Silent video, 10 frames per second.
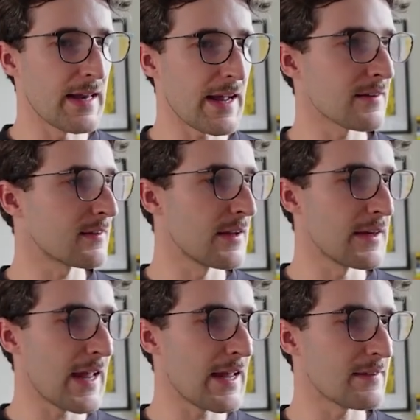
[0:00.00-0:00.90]

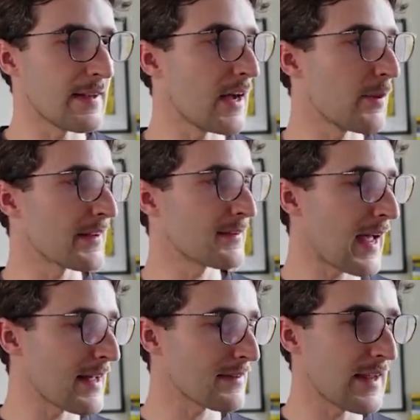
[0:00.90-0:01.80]
Leknessund is here. We're
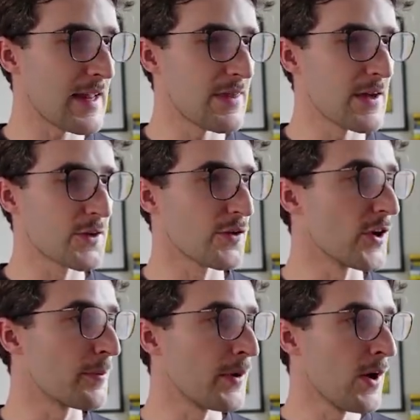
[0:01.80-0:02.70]
sat in the
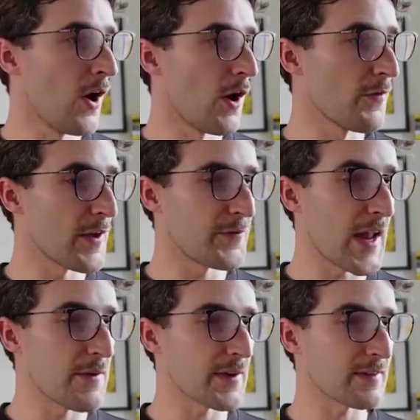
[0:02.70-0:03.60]
group of the
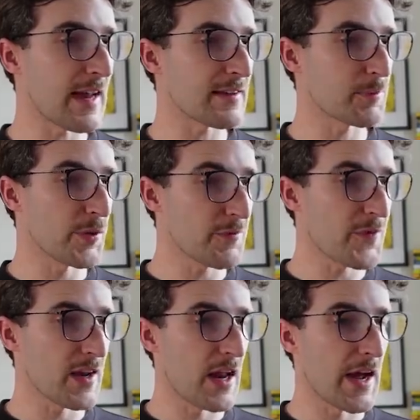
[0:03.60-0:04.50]
favourites. Let's sprint for
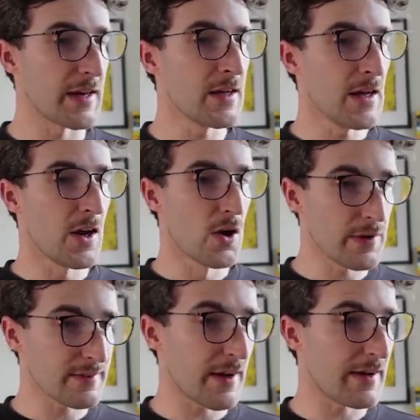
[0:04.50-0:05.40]
the line
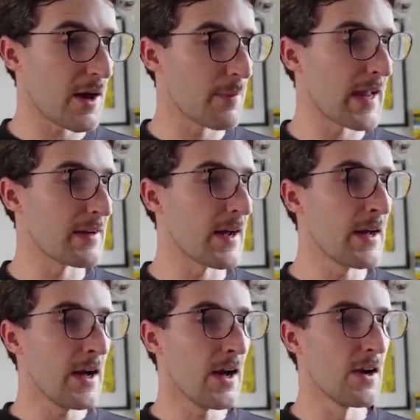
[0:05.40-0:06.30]
alongside Almeida,
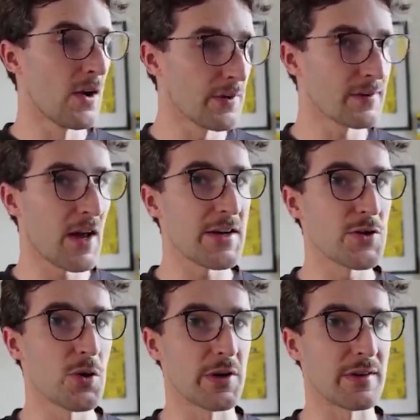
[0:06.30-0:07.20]
alongside
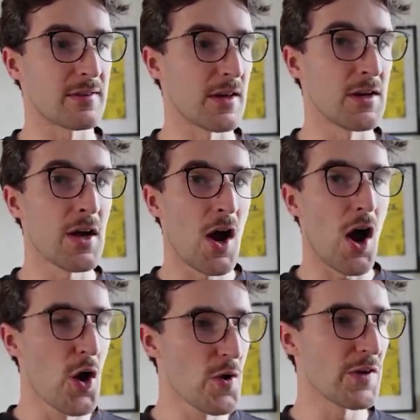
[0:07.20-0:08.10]
Jorgenson,
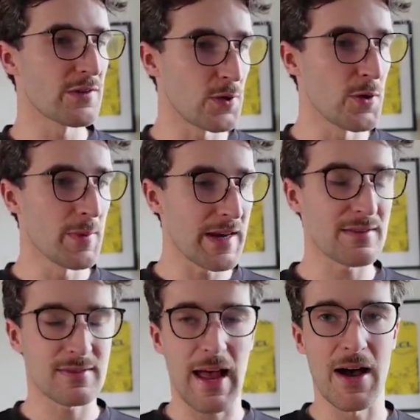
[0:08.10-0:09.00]
over 2 minutes
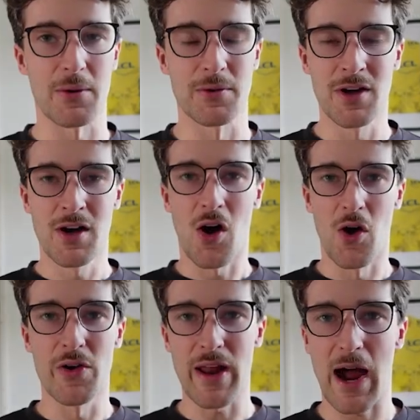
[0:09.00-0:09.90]
down
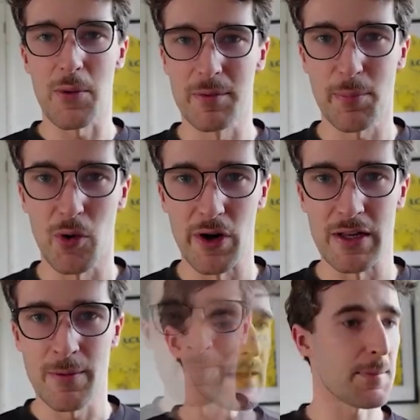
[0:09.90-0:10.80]
on our
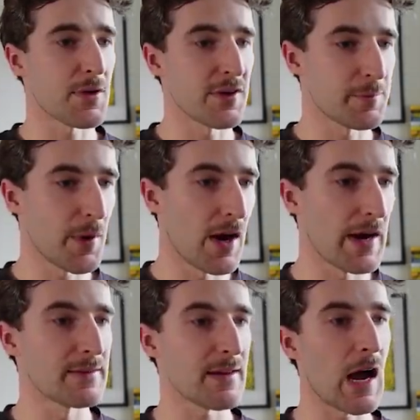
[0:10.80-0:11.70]
boy. Sepp Kuss
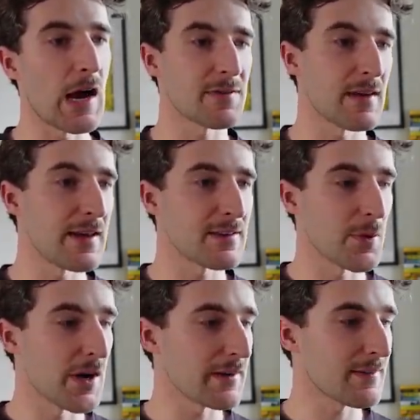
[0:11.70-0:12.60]
behind after his
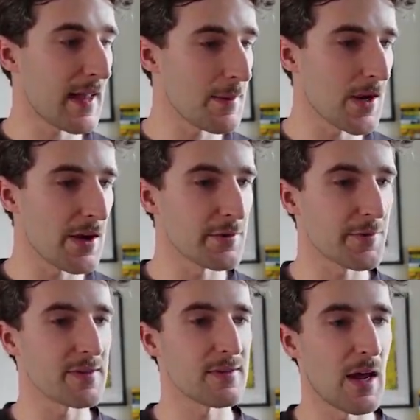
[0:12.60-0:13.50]
work. Same goes
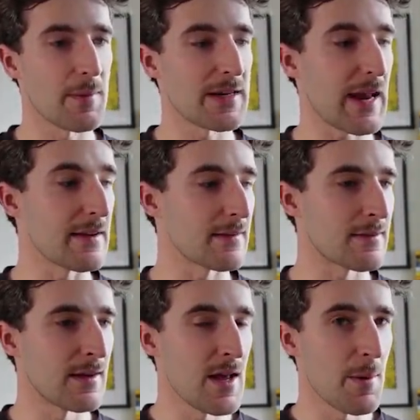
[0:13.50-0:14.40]
for Simon
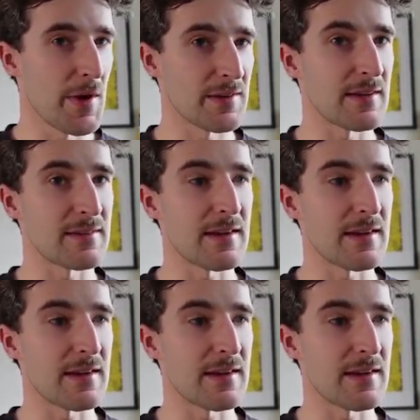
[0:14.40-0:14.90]
Yates. But it